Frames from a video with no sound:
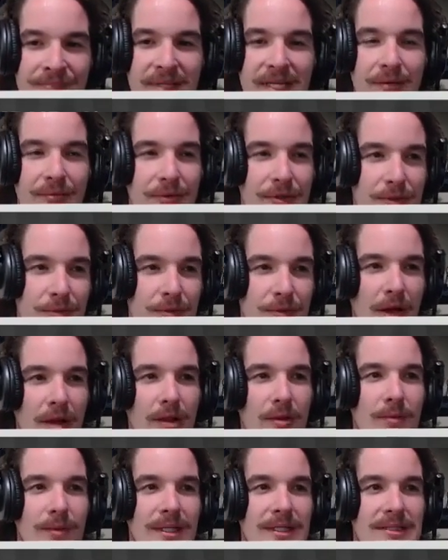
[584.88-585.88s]
if we're doing
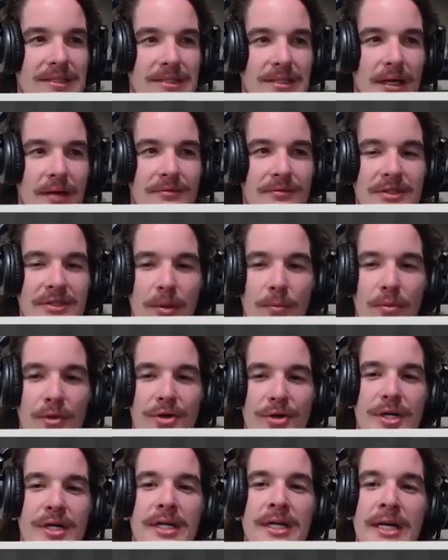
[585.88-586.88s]
Halloween stuff. So I'm
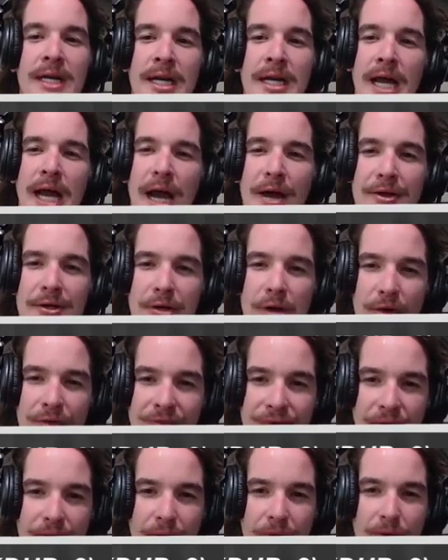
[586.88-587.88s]
wondering, how do y'all
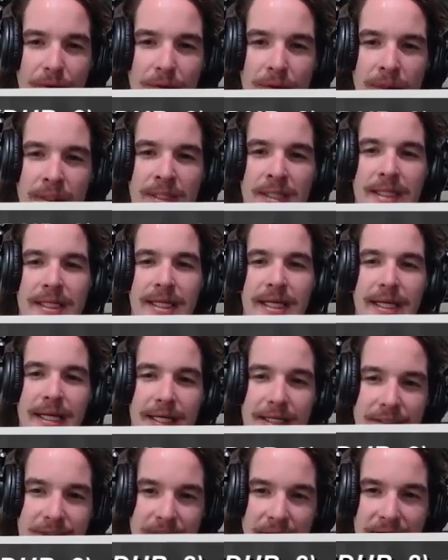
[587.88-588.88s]
feel
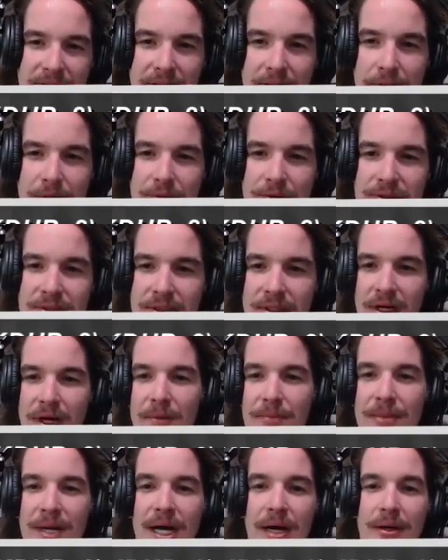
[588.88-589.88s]
in Tuscaloosa
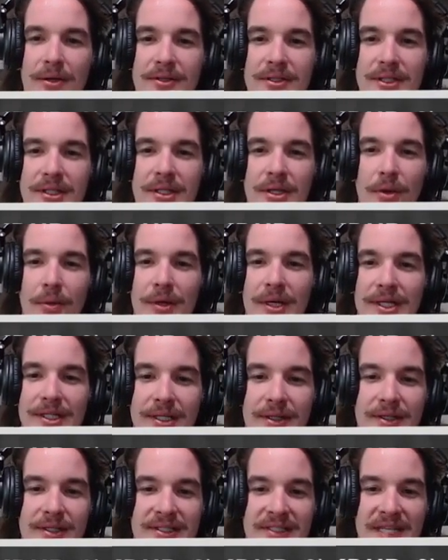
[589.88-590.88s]
about going
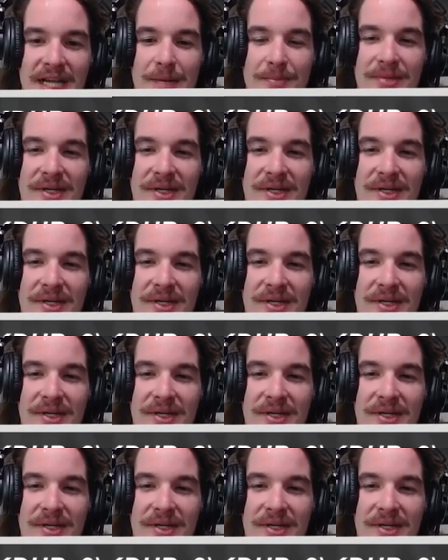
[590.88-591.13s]
into this game?